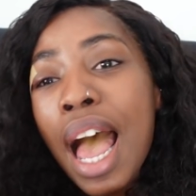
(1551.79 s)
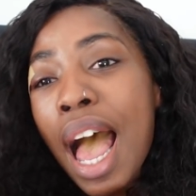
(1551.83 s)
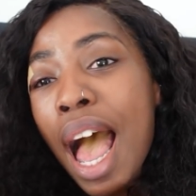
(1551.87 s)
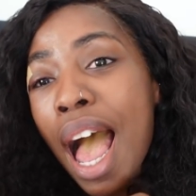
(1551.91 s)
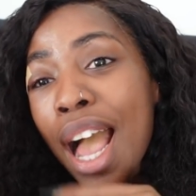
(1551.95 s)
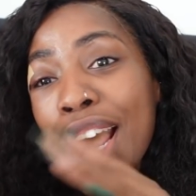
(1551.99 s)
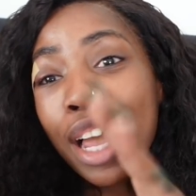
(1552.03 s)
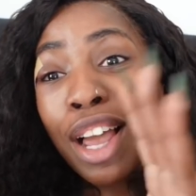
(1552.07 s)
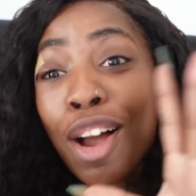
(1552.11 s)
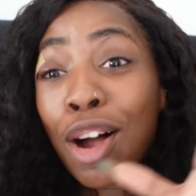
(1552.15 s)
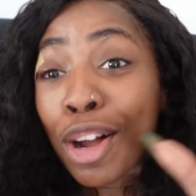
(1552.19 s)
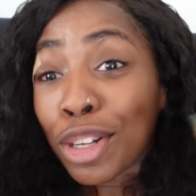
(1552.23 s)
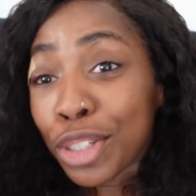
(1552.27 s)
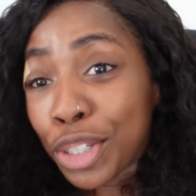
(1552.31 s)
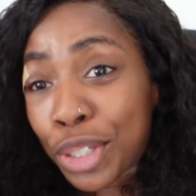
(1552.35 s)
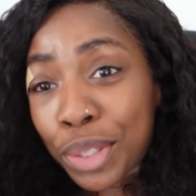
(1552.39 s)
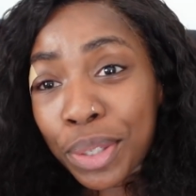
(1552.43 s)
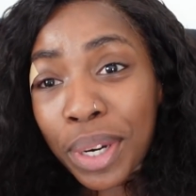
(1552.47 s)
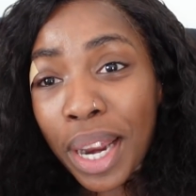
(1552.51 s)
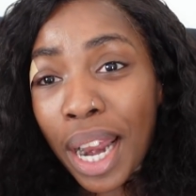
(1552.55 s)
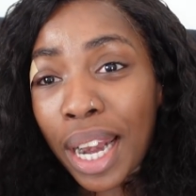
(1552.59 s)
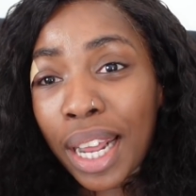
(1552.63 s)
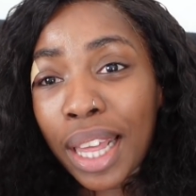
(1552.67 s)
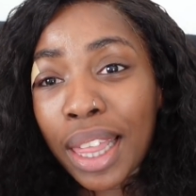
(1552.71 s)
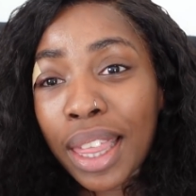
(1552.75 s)
I can't
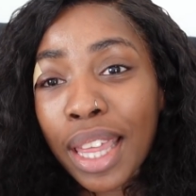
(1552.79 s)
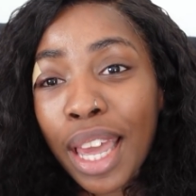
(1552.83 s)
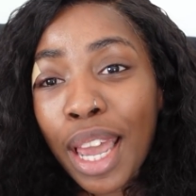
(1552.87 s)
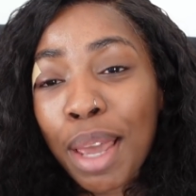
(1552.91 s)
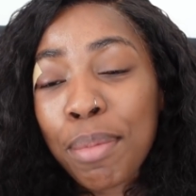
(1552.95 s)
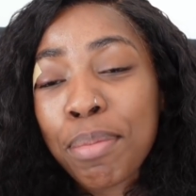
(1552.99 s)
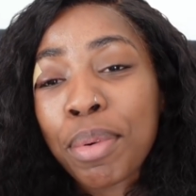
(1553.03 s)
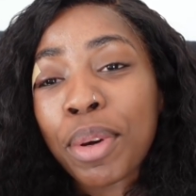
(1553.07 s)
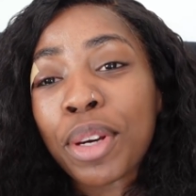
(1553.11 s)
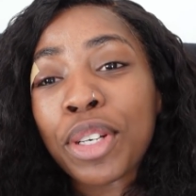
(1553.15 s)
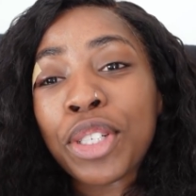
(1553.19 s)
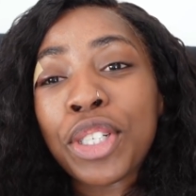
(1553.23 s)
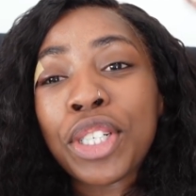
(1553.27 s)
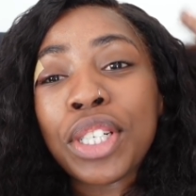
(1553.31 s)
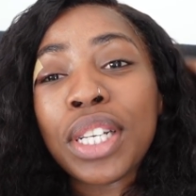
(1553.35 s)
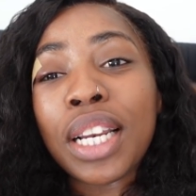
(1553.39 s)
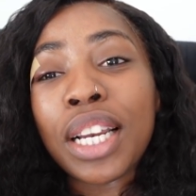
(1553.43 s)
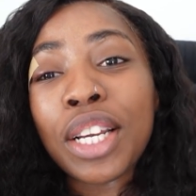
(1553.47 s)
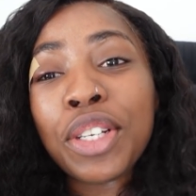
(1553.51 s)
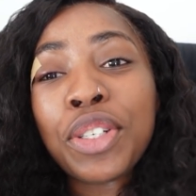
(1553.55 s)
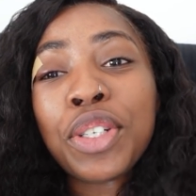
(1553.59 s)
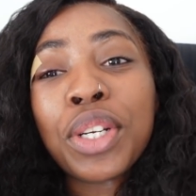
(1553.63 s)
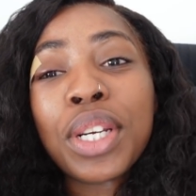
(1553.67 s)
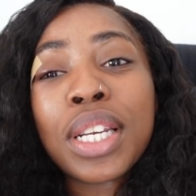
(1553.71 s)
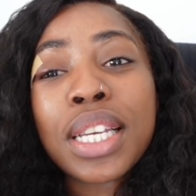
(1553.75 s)
shoot anything because she
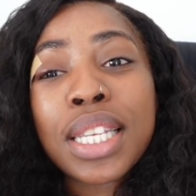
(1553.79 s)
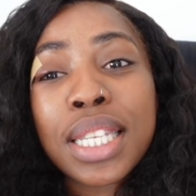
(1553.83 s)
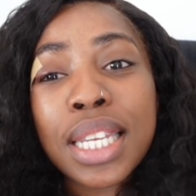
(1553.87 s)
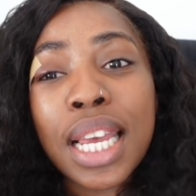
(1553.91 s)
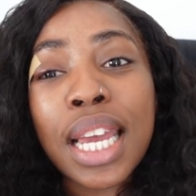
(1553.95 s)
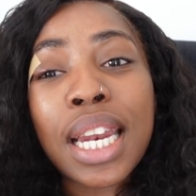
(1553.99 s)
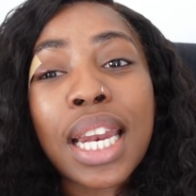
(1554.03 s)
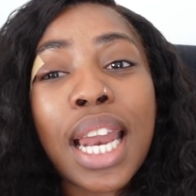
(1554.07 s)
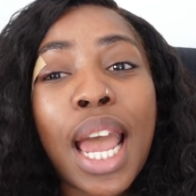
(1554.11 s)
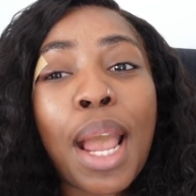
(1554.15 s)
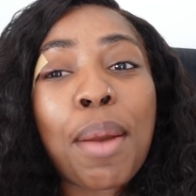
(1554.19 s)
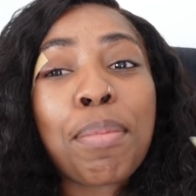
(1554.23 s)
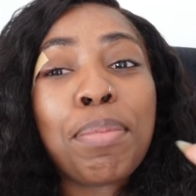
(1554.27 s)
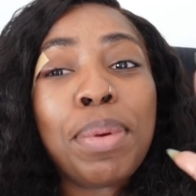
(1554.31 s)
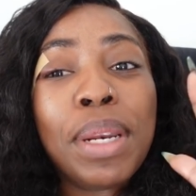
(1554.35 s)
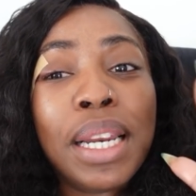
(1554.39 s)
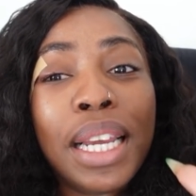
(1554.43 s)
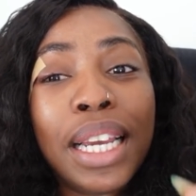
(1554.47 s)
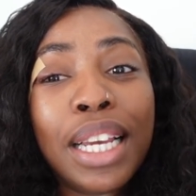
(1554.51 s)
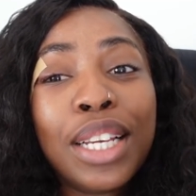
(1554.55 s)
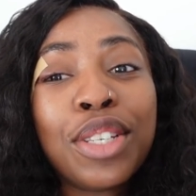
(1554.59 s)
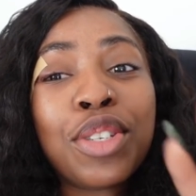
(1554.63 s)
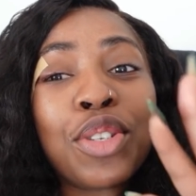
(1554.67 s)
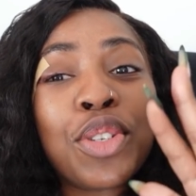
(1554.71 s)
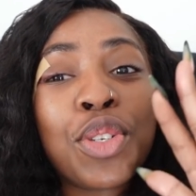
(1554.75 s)
literally said, like,
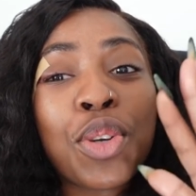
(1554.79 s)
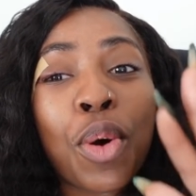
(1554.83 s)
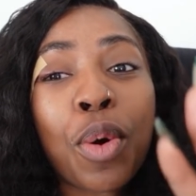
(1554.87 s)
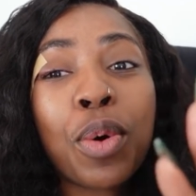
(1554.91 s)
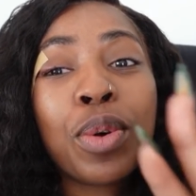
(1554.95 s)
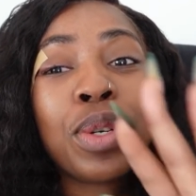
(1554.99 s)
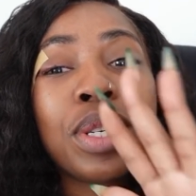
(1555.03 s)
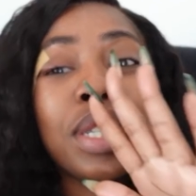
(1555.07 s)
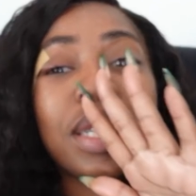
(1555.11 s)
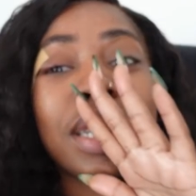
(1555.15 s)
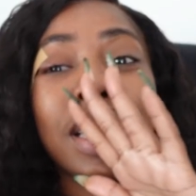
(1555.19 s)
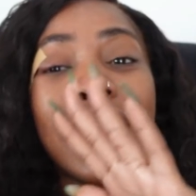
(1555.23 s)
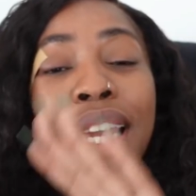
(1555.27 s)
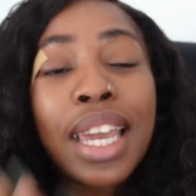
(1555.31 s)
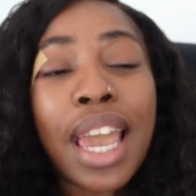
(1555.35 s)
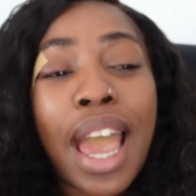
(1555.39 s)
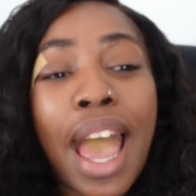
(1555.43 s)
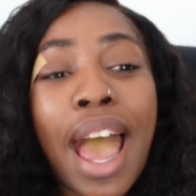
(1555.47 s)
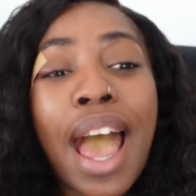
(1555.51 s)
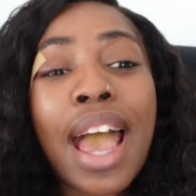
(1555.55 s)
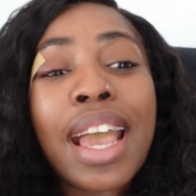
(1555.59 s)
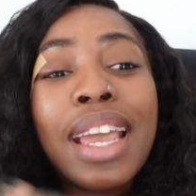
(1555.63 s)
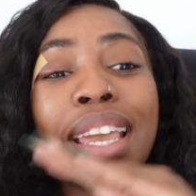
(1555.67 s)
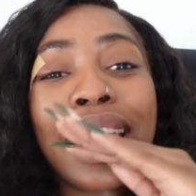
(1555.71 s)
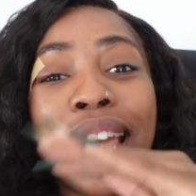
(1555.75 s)
please don't
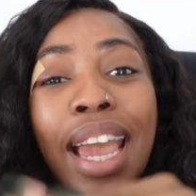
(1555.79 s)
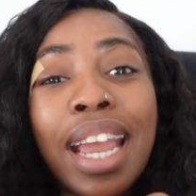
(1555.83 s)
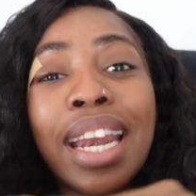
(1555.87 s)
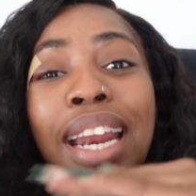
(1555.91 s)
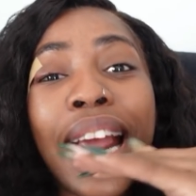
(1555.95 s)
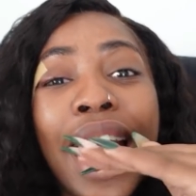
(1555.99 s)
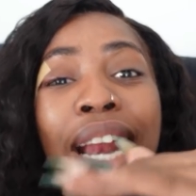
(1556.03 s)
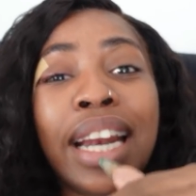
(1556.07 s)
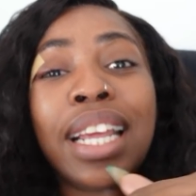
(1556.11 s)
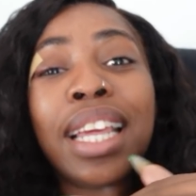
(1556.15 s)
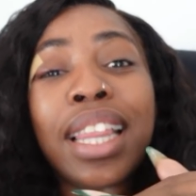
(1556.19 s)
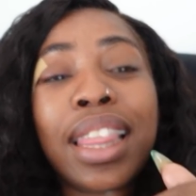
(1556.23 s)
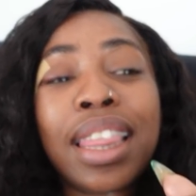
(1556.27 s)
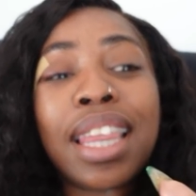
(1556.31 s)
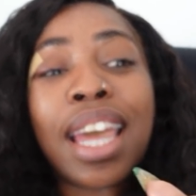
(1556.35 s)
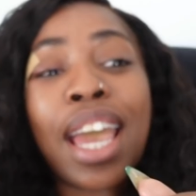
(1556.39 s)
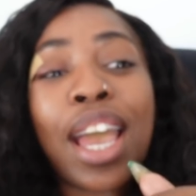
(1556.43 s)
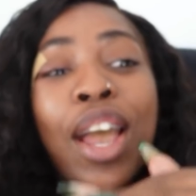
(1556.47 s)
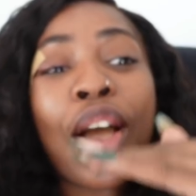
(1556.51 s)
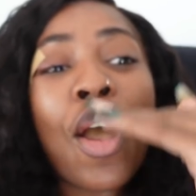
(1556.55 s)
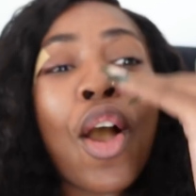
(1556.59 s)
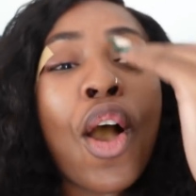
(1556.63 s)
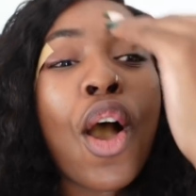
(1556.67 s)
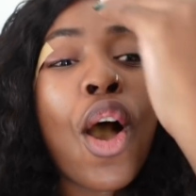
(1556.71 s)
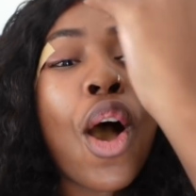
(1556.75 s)
get
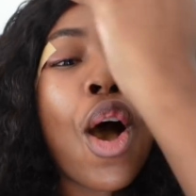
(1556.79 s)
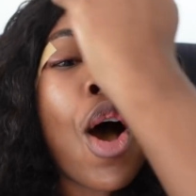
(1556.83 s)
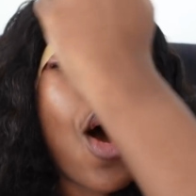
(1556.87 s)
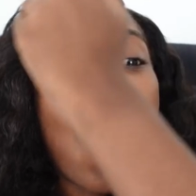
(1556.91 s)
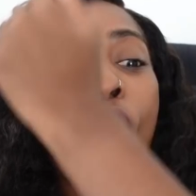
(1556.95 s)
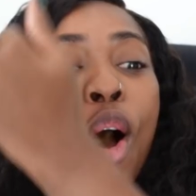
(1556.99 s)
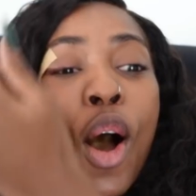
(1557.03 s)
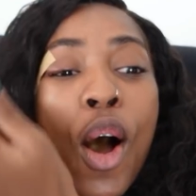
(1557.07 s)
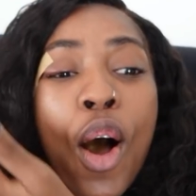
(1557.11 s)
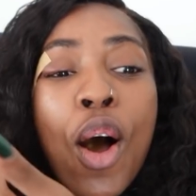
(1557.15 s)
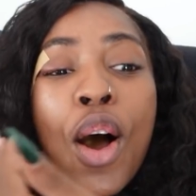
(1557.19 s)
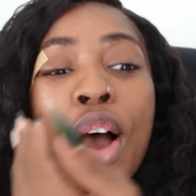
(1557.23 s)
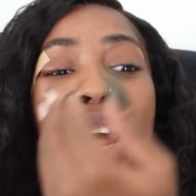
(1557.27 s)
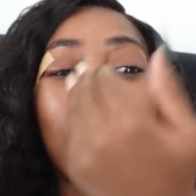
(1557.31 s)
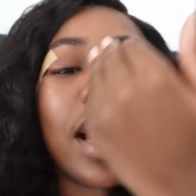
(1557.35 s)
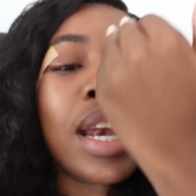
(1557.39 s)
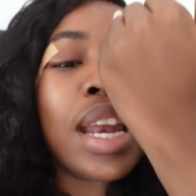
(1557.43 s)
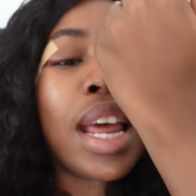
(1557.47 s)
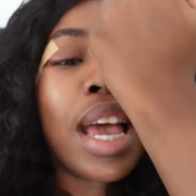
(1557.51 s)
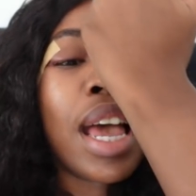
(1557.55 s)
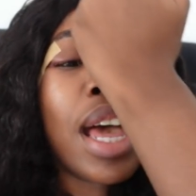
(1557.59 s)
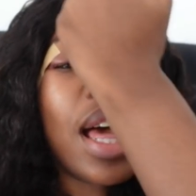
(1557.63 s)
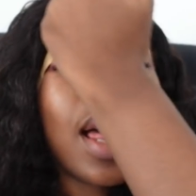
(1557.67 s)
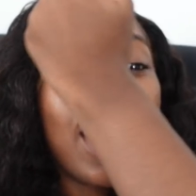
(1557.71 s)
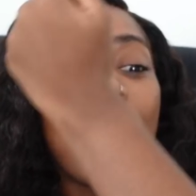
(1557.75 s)
anything
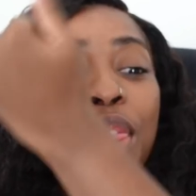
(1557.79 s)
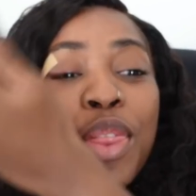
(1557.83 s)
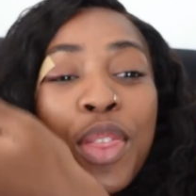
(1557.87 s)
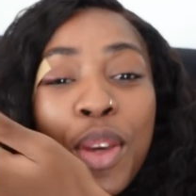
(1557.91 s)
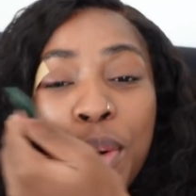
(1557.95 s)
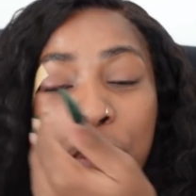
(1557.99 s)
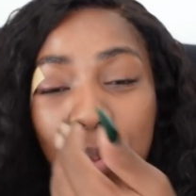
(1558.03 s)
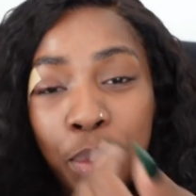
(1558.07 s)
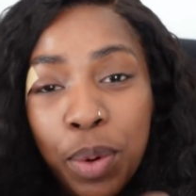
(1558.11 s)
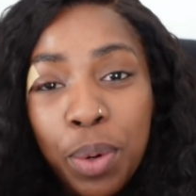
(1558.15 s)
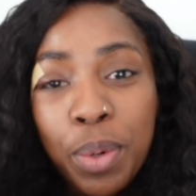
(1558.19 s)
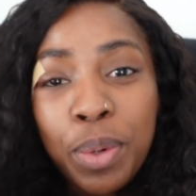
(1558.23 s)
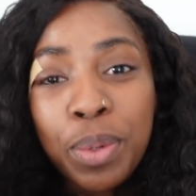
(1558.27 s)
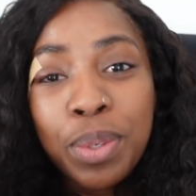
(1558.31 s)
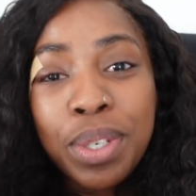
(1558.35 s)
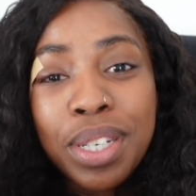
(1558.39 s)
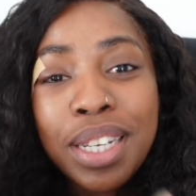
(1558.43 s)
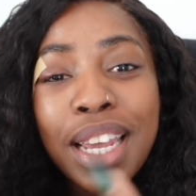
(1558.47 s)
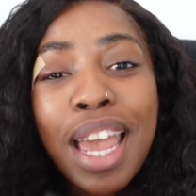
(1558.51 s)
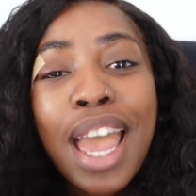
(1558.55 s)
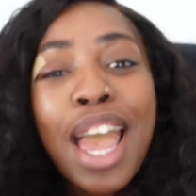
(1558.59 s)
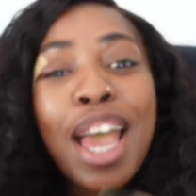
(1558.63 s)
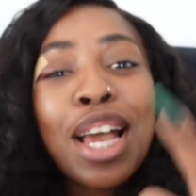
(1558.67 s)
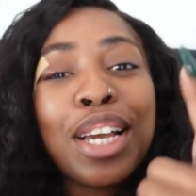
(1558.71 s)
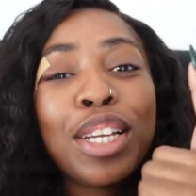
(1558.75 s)
on the wound.
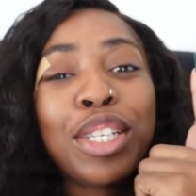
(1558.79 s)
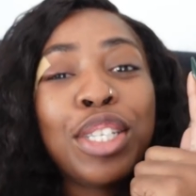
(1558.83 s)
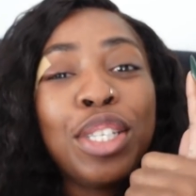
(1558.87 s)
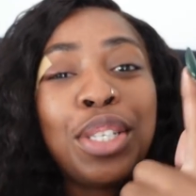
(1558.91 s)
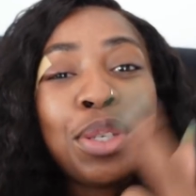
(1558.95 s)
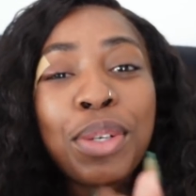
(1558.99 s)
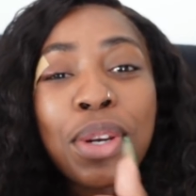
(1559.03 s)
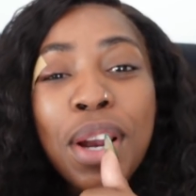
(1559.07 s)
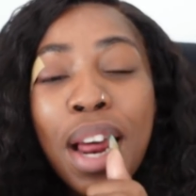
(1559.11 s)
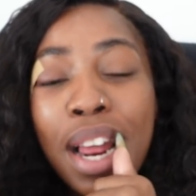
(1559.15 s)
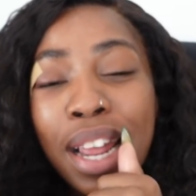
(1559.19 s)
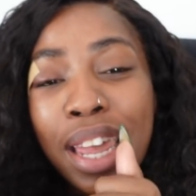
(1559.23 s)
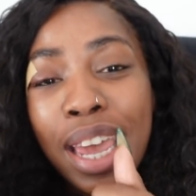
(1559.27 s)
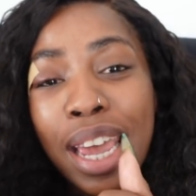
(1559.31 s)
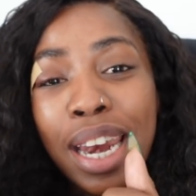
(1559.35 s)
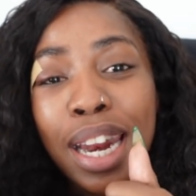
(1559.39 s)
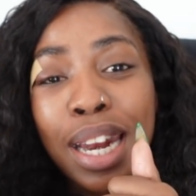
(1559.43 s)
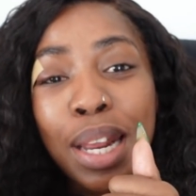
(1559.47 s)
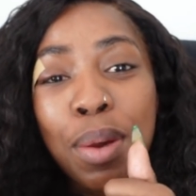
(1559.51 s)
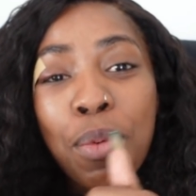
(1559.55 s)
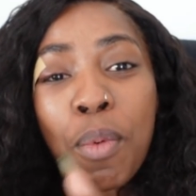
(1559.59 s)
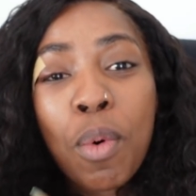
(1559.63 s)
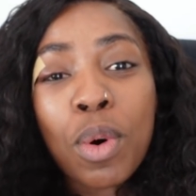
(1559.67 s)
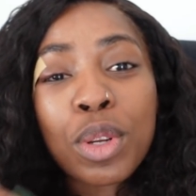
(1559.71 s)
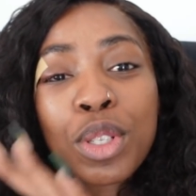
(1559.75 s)
Do not get
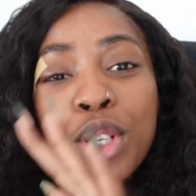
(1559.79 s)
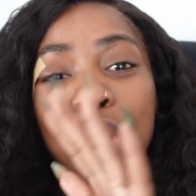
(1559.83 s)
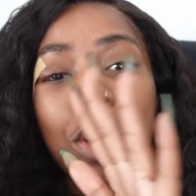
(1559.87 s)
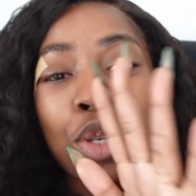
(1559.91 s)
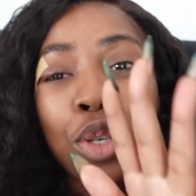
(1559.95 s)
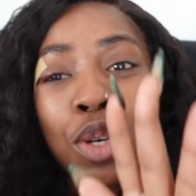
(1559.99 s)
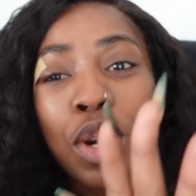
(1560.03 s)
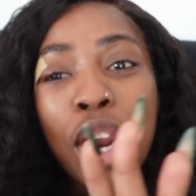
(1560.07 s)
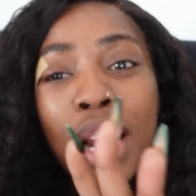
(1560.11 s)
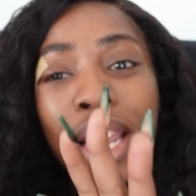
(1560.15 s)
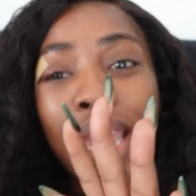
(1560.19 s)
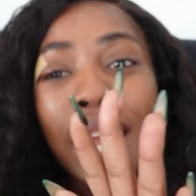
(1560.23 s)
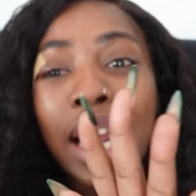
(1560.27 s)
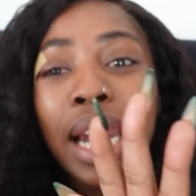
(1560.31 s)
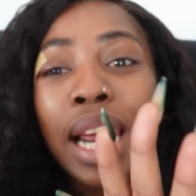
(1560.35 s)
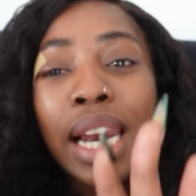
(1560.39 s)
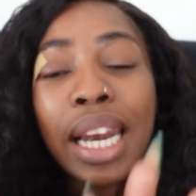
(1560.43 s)
any water, do not get